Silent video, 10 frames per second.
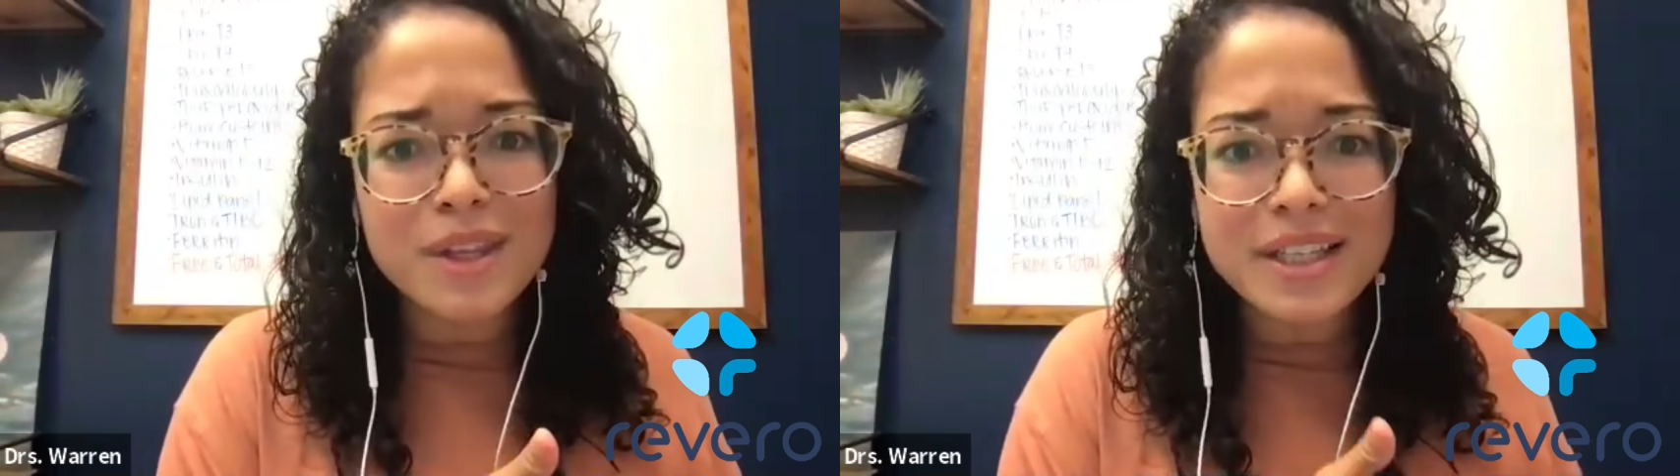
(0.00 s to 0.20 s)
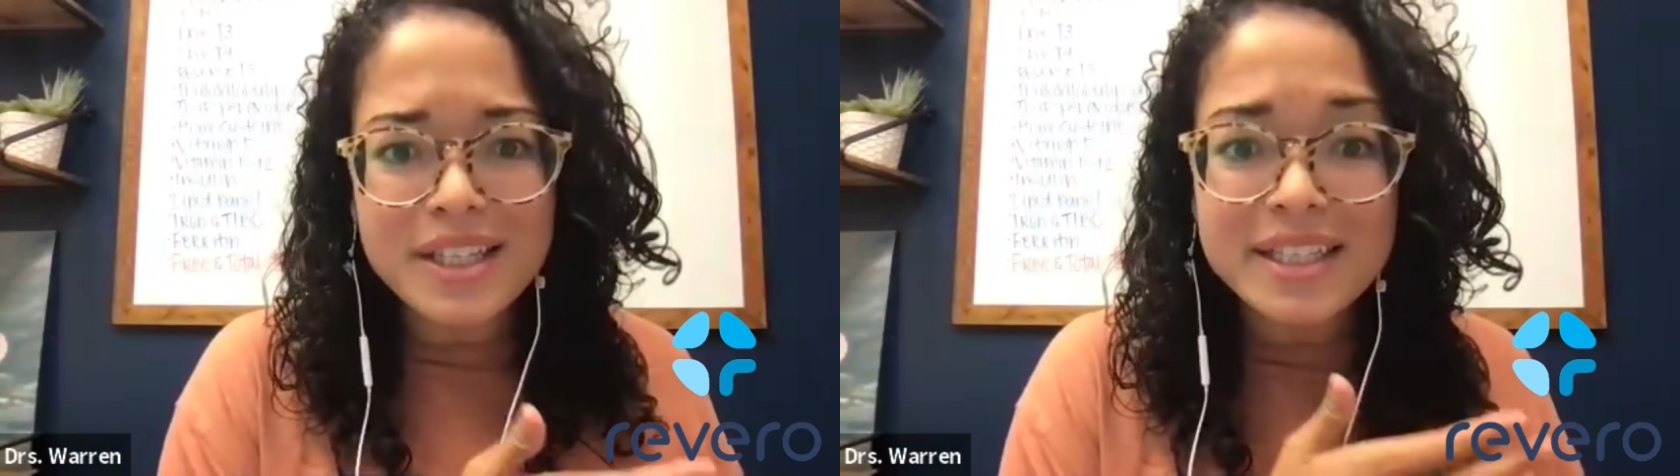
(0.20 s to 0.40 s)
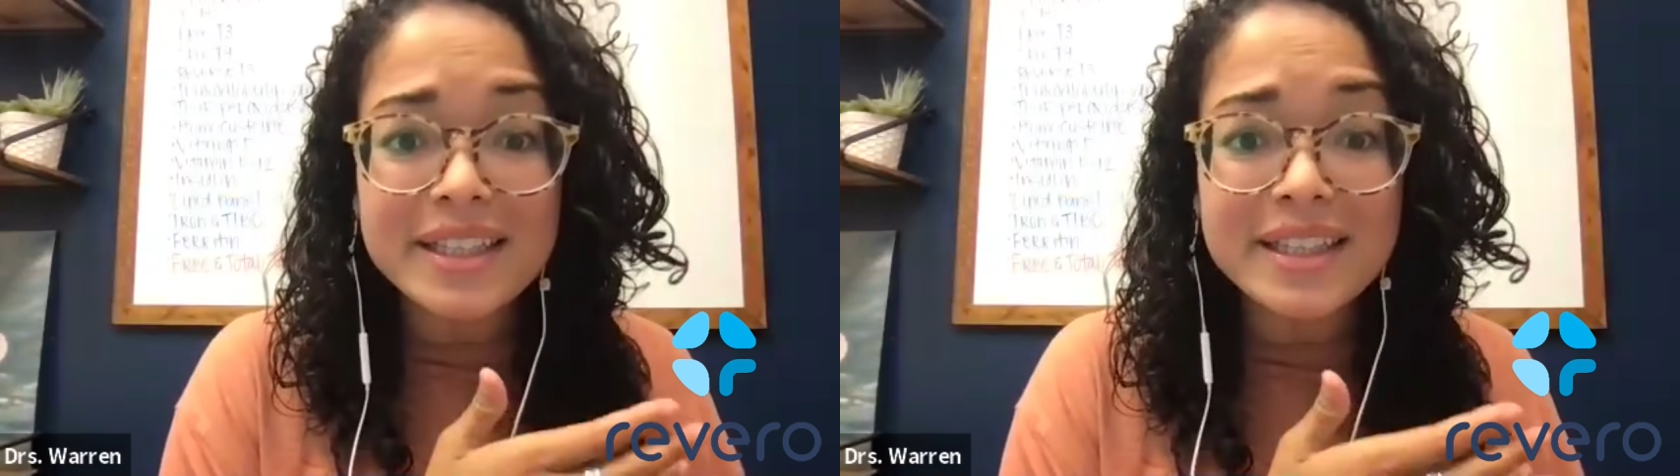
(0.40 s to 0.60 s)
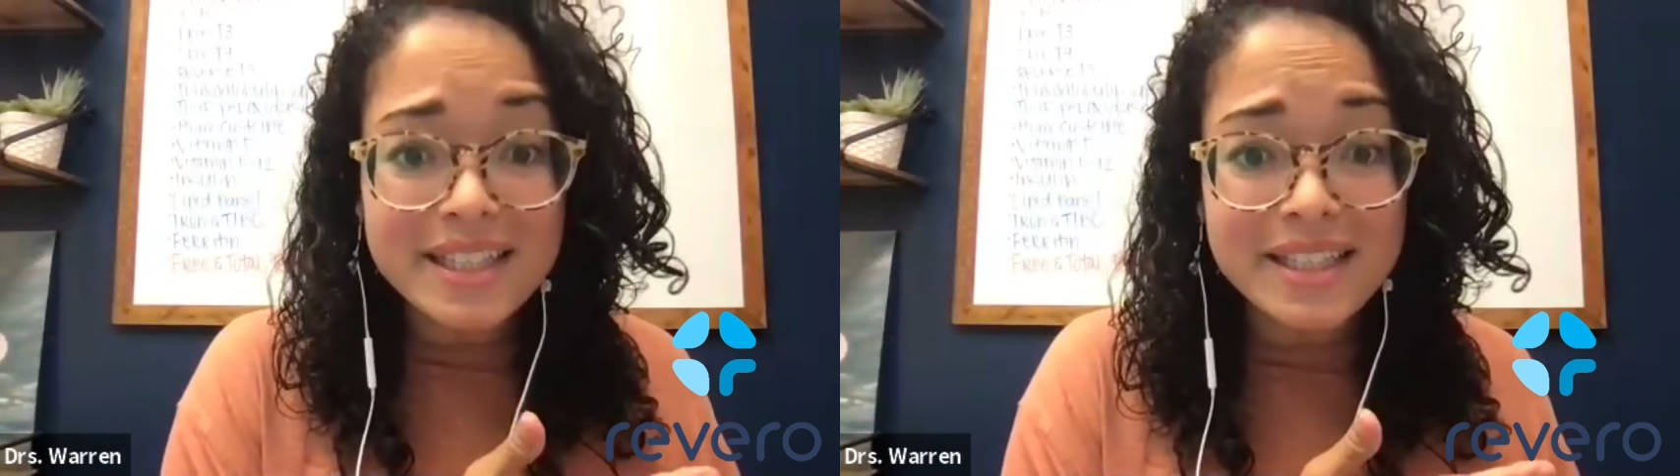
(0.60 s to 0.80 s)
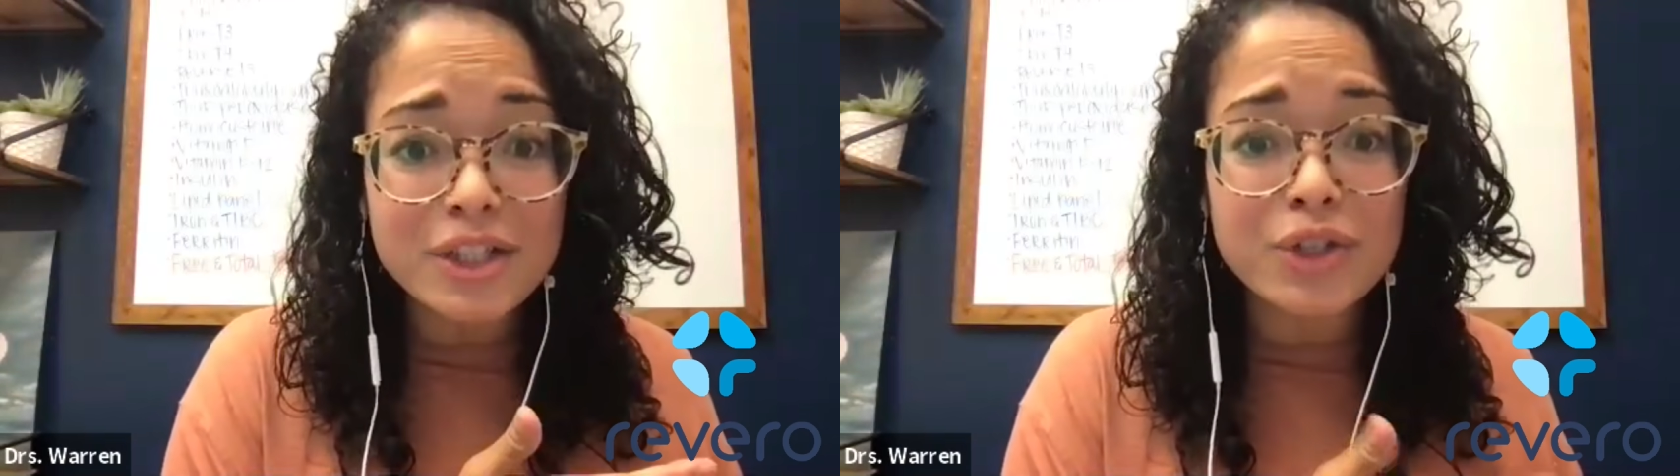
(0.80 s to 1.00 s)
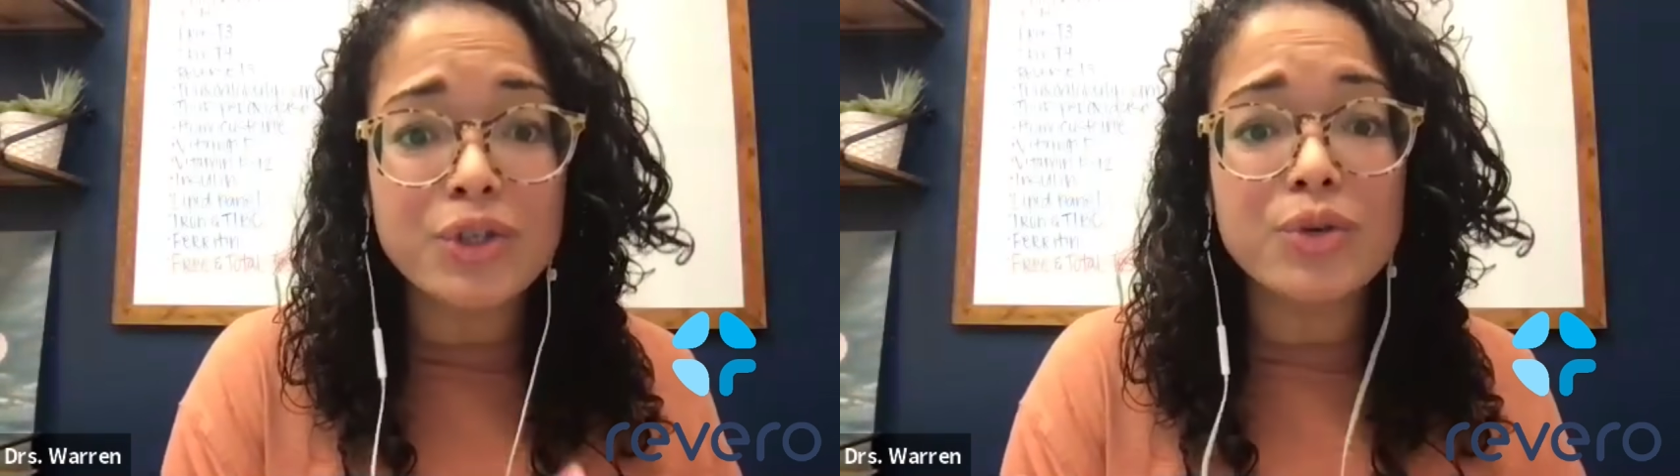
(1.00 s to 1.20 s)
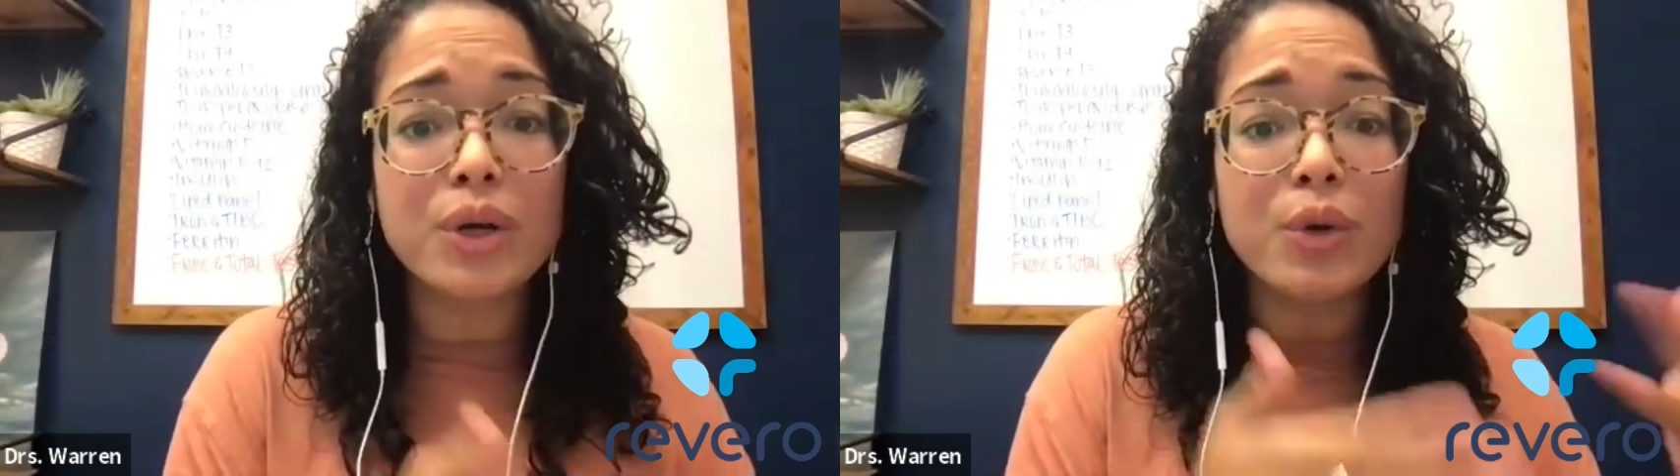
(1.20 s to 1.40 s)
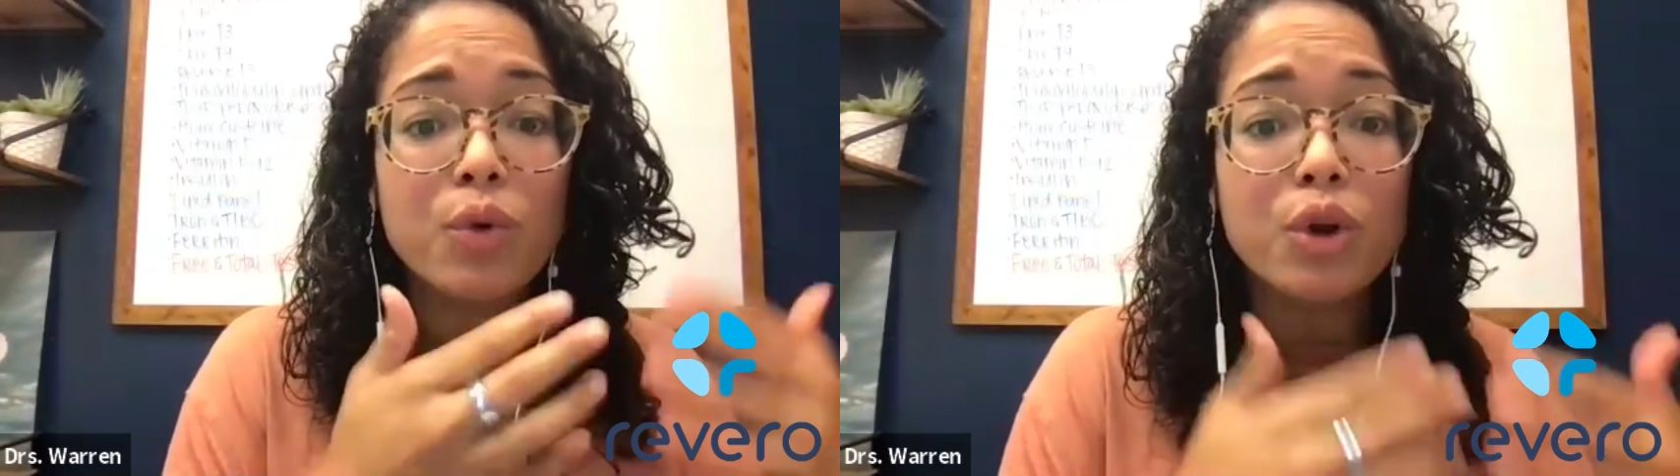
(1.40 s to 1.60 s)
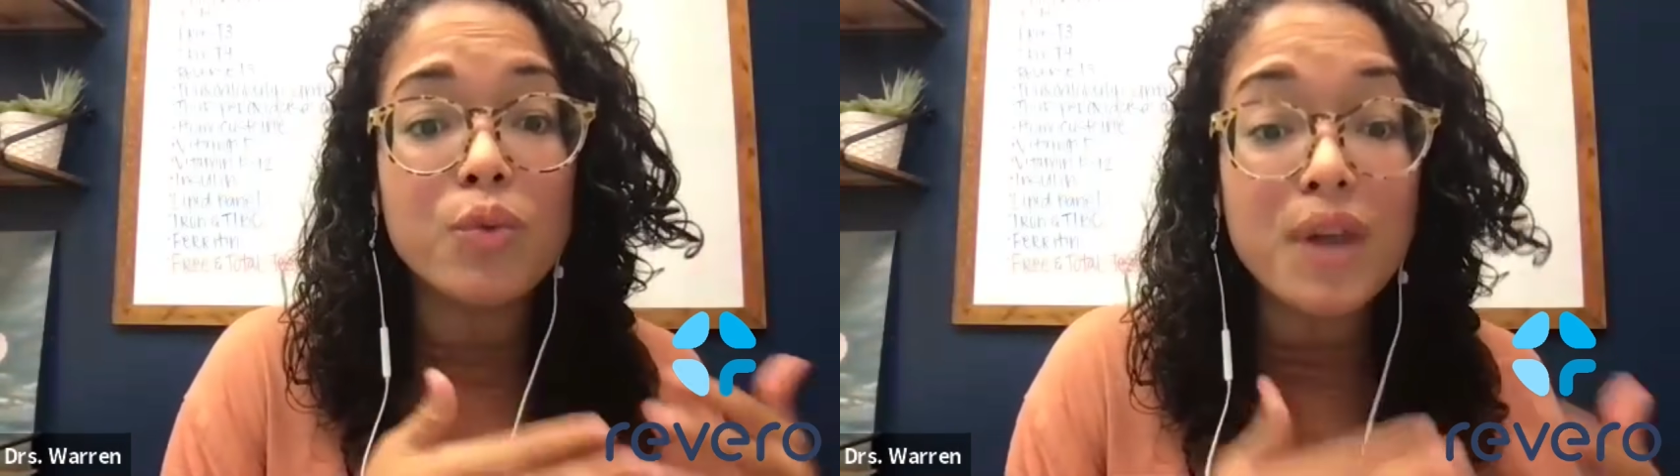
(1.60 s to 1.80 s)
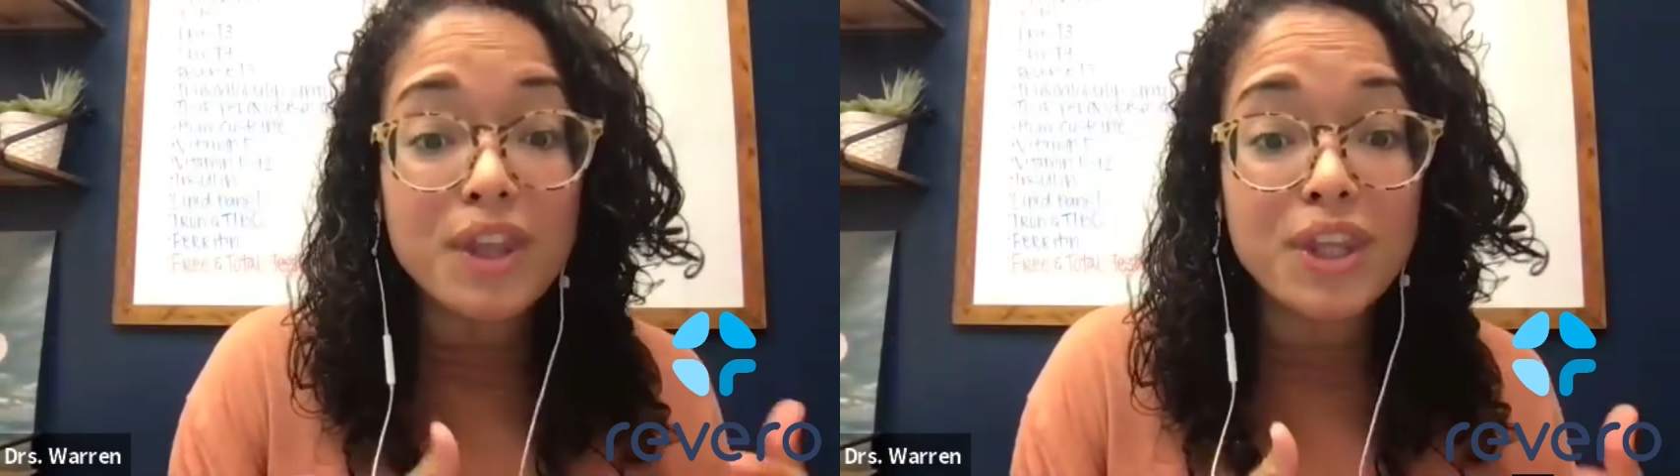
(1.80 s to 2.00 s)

that's going to listen to you and work with